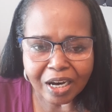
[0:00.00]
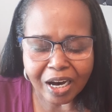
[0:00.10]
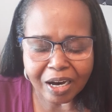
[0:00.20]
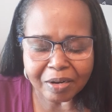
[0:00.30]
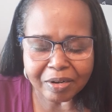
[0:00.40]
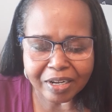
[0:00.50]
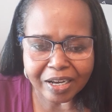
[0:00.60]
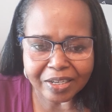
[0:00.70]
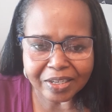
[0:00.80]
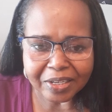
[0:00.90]

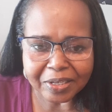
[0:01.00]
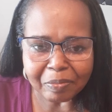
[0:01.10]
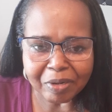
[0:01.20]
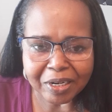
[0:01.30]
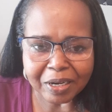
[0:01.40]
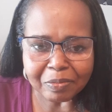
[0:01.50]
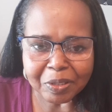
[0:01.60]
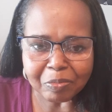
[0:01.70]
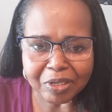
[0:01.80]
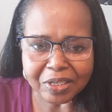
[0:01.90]
As I said, my name
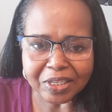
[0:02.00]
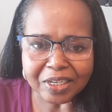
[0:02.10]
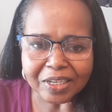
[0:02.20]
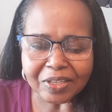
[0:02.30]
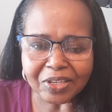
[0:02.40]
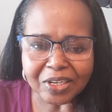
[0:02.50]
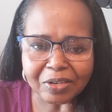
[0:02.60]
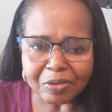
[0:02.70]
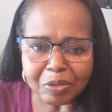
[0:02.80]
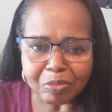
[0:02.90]
is Miss T and the
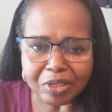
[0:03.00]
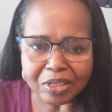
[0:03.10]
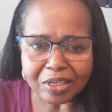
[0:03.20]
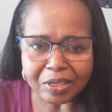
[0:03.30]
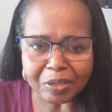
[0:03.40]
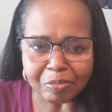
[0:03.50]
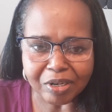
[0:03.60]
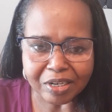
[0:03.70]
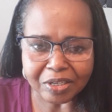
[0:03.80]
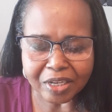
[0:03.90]
channel is Miss T is
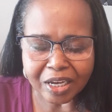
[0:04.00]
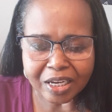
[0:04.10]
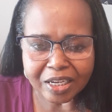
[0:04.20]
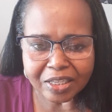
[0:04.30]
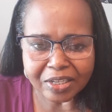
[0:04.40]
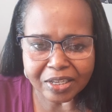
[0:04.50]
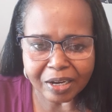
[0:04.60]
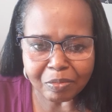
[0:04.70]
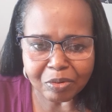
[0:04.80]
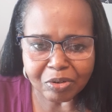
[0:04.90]
blessed. Today
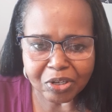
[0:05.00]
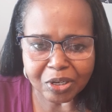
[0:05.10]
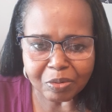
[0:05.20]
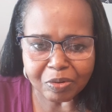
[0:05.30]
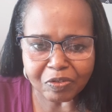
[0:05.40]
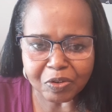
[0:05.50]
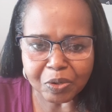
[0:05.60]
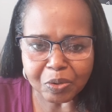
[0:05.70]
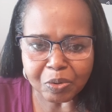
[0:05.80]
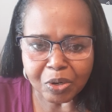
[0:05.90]
I'm going to share with
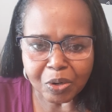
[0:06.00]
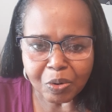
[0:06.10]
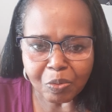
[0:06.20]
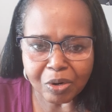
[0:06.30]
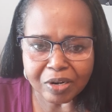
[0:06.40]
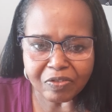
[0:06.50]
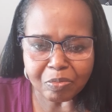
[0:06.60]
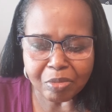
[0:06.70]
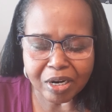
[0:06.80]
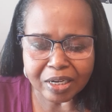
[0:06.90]
you one of
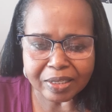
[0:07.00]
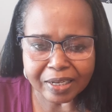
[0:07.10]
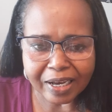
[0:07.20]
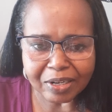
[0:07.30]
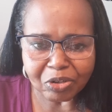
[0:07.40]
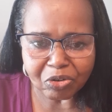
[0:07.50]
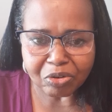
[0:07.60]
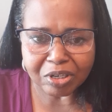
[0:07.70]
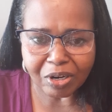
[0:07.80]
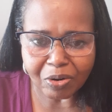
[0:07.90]
my Dollar
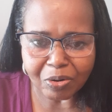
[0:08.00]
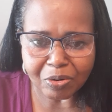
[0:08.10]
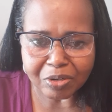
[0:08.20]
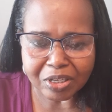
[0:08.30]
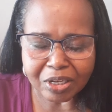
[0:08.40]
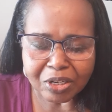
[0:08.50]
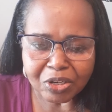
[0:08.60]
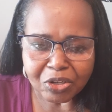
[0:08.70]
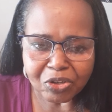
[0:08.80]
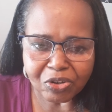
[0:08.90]
Tree hauls.
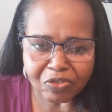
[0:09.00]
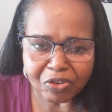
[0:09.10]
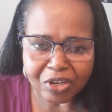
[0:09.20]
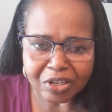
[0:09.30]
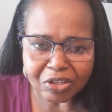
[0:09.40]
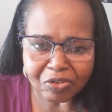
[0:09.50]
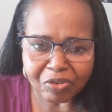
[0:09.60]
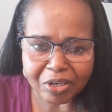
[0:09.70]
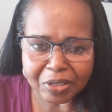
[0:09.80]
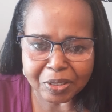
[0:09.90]
So if you're
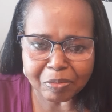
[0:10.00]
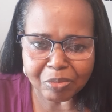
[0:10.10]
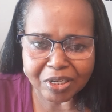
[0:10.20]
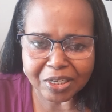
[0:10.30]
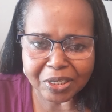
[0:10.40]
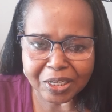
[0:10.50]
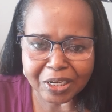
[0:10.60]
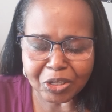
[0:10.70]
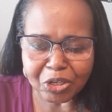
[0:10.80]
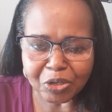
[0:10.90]
interested, please
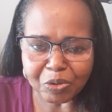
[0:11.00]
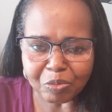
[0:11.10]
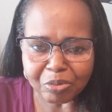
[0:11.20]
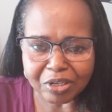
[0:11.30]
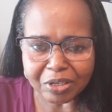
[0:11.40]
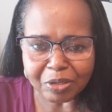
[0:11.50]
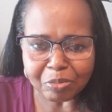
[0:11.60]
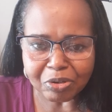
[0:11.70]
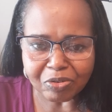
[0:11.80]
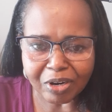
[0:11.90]
stay tuned. Please
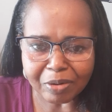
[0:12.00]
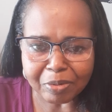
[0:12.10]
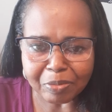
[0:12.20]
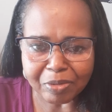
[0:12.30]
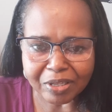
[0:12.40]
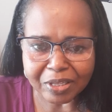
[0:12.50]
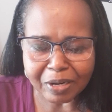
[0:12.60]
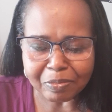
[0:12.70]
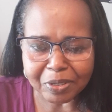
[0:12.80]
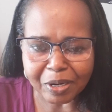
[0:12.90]
subscribe, give me a
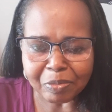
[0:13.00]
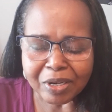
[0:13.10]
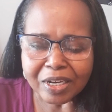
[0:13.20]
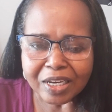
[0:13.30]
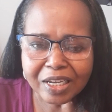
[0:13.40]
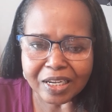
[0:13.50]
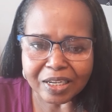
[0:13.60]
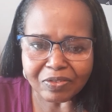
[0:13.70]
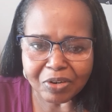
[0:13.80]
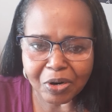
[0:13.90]
thumbs up, and
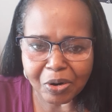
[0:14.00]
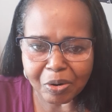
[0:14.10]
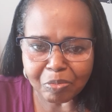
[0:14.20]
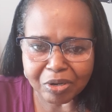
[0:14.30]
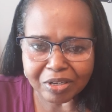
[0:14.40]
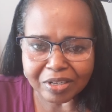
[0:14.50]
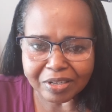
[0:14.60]
leave a comment.